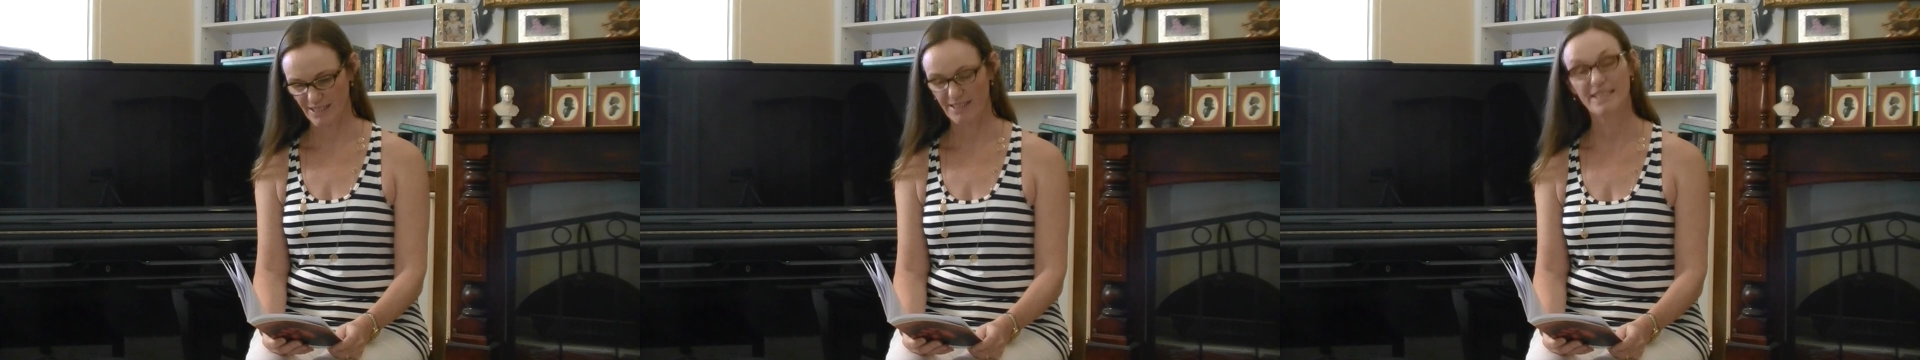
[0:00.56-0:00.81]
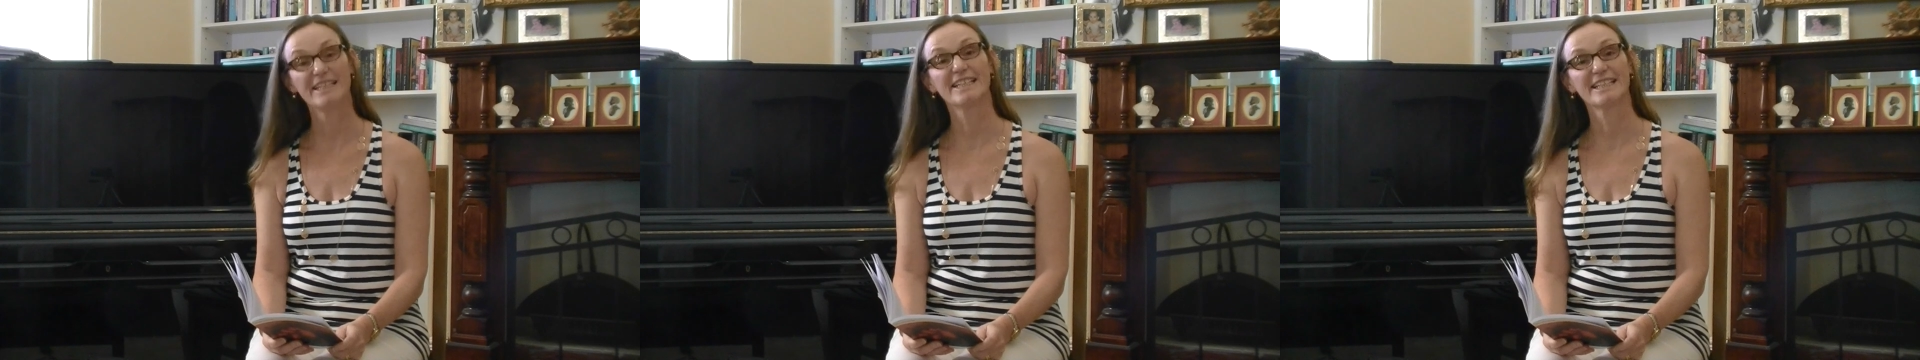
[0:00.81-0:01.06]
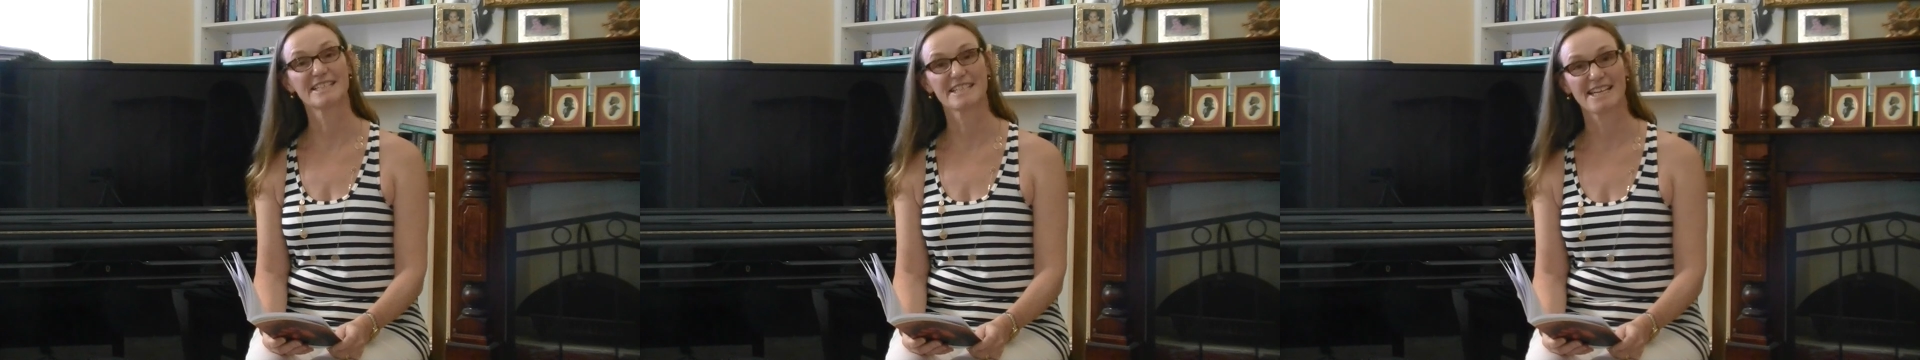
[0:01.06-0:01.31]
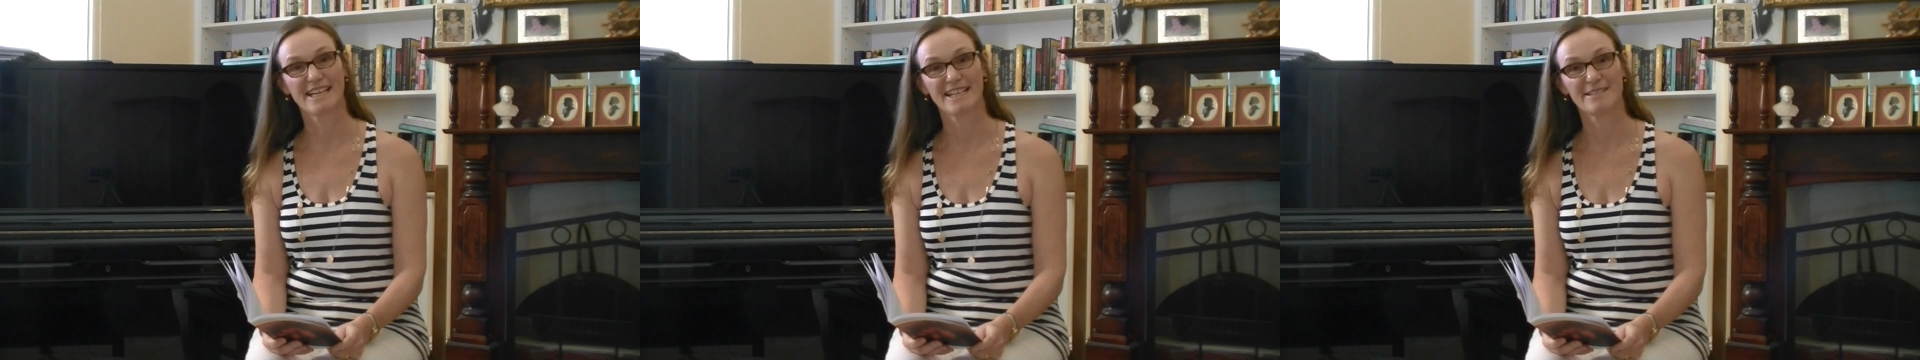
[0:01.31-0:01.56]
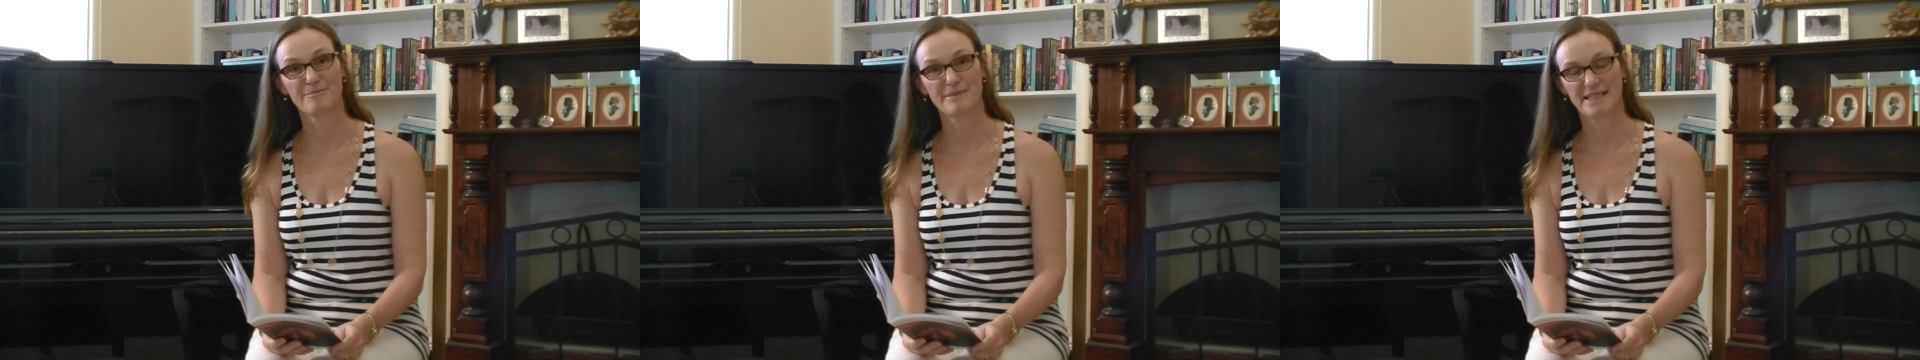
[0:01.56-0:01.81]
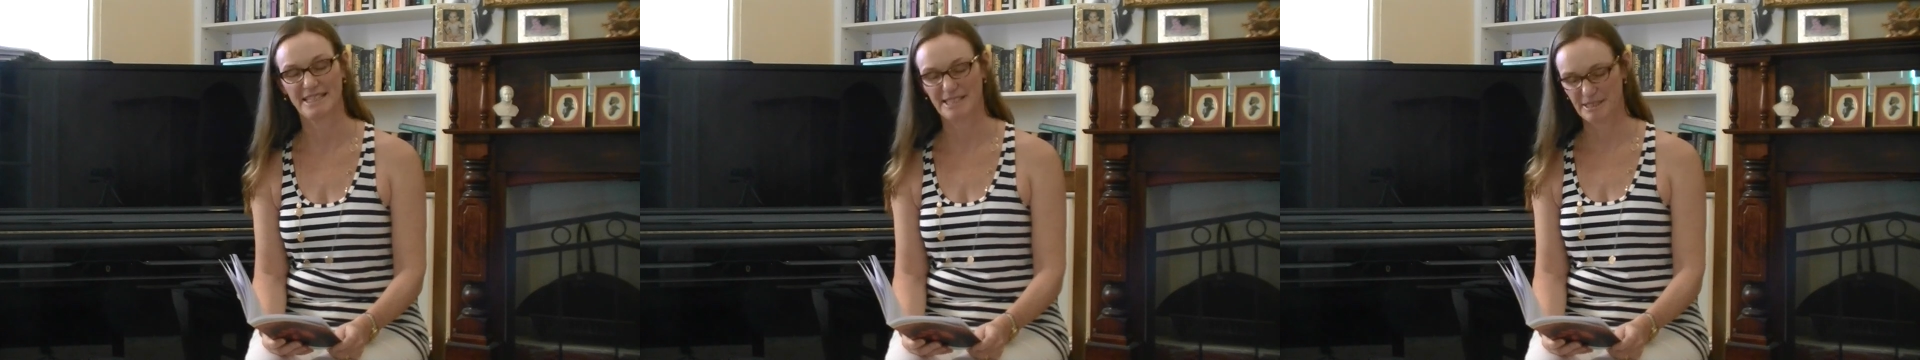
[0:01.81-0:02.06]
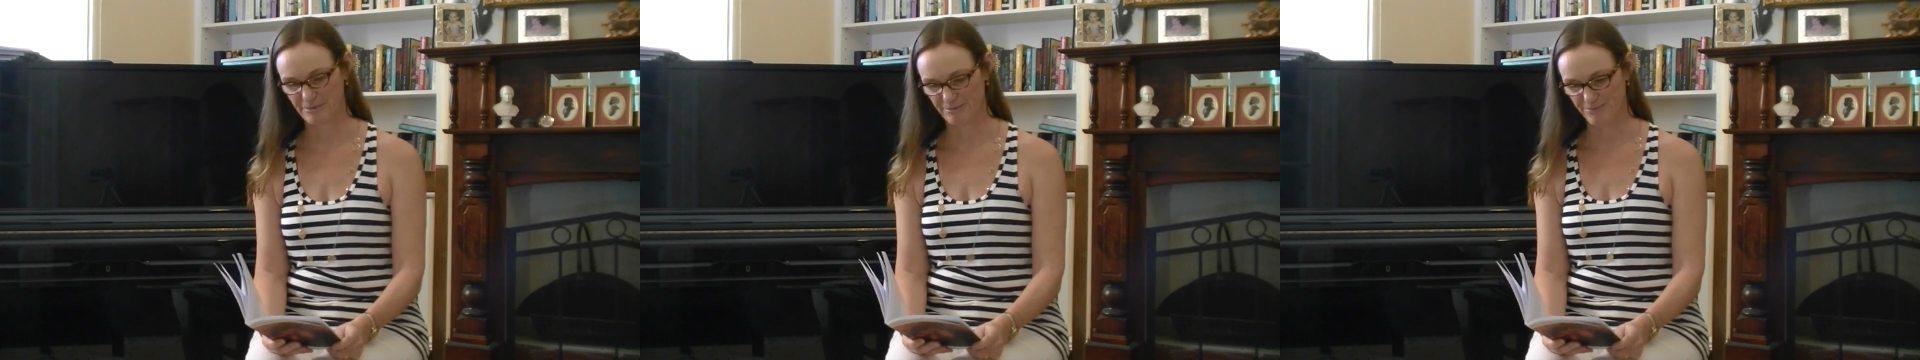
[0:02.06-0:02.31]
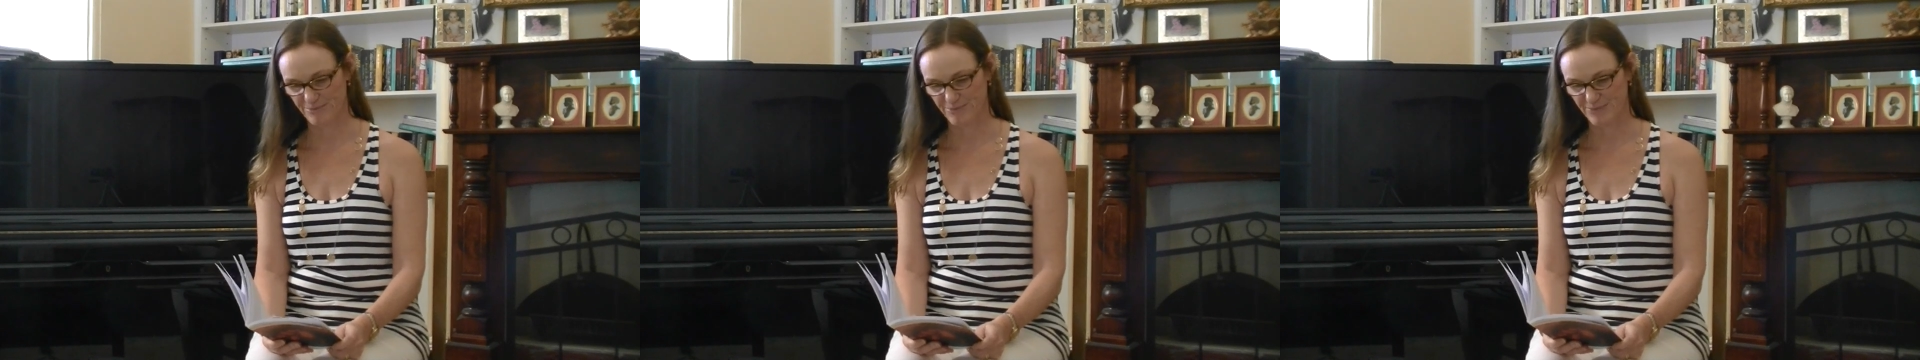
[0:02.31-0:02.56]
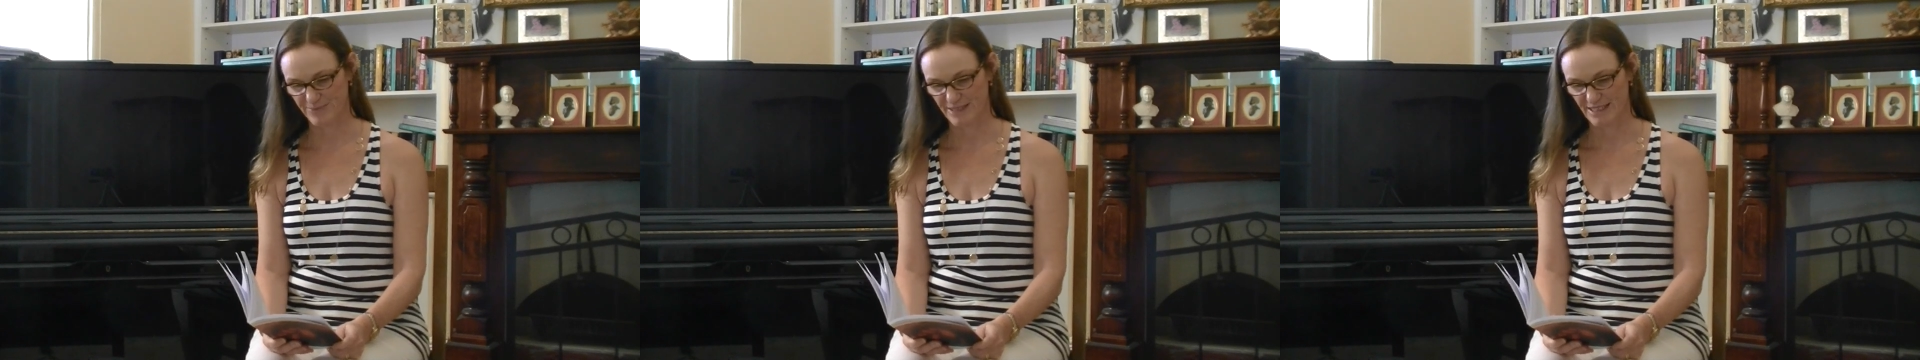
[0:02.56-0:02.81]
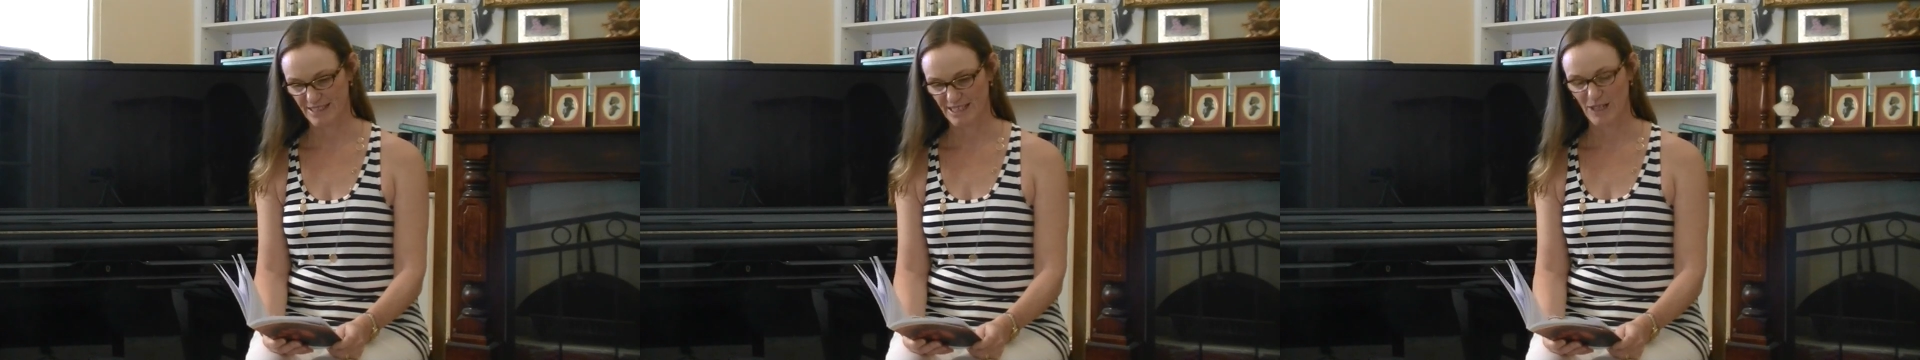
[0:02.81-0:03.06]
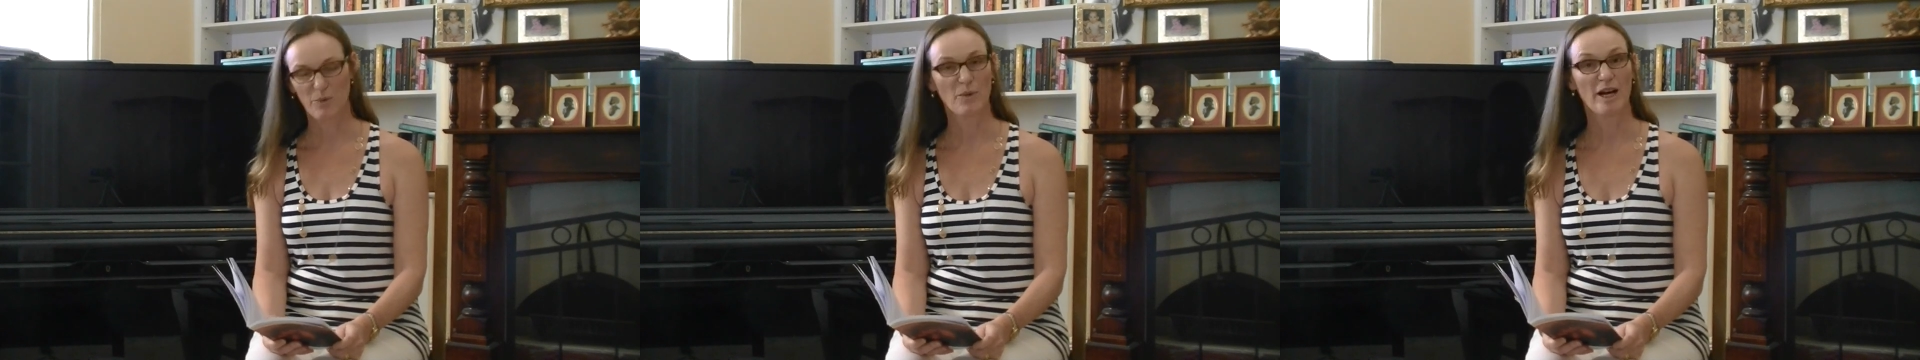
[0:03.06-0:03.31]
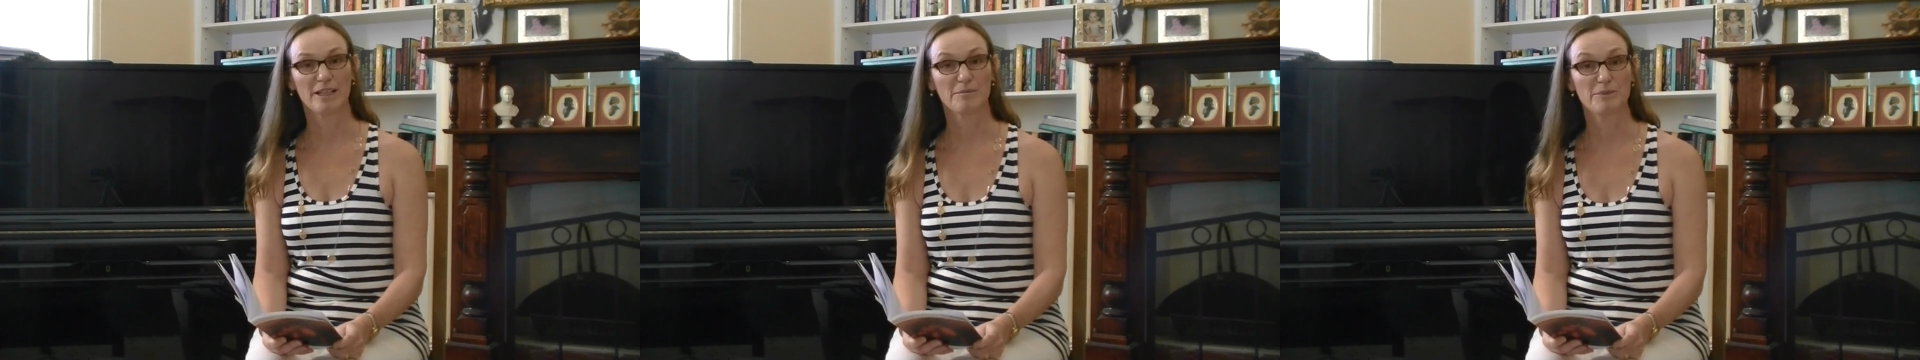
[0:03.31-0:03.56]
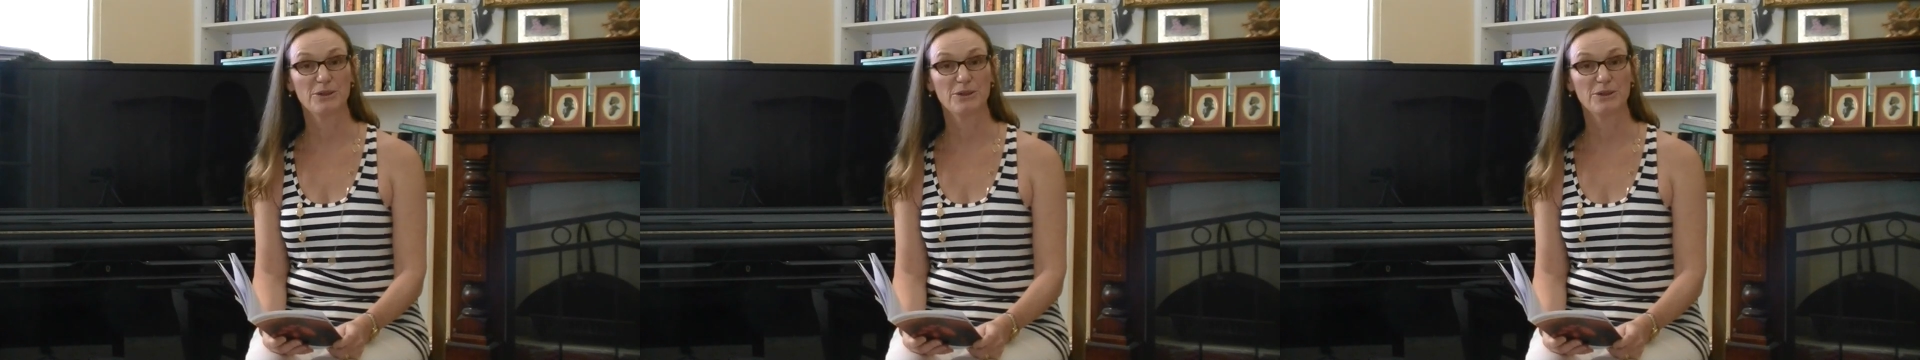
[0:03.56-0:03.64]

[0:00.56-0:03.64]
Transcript: kneeling down to me. What a